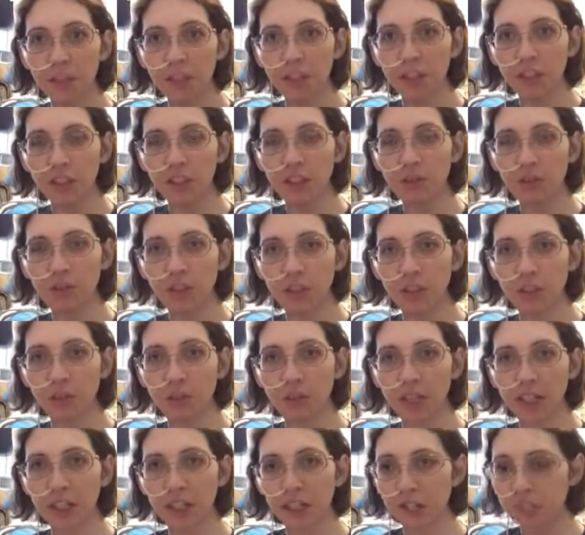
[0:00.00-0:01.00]
It just feels
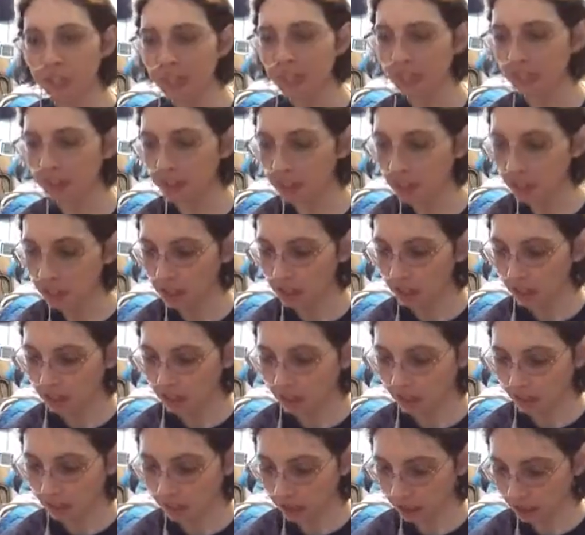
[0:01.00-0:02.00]
better to me
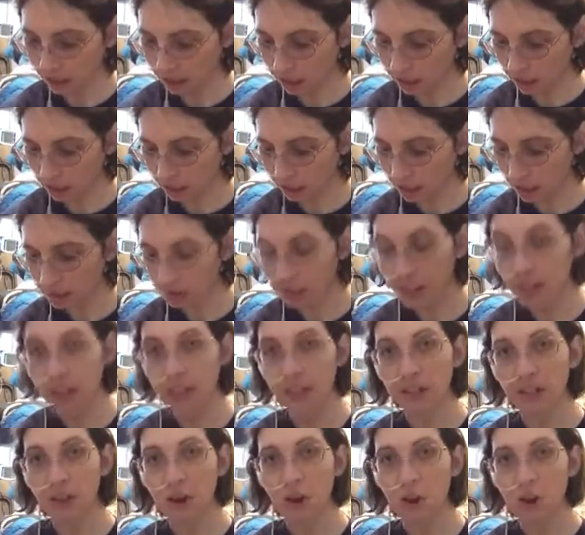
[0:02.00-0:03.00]

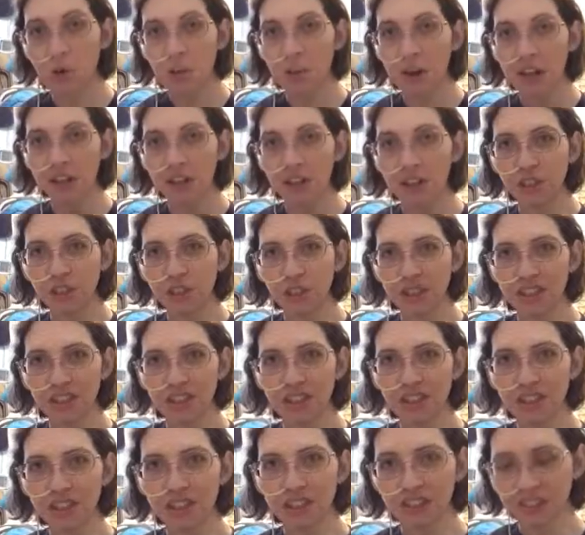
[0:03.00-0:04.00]
than cold water shooting
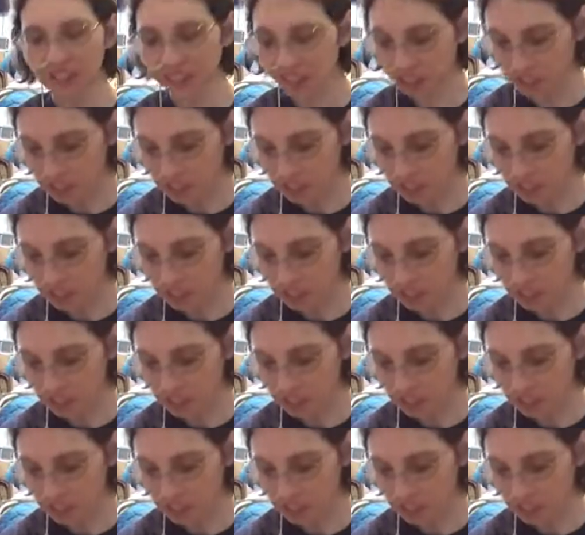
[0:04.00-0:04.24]
through.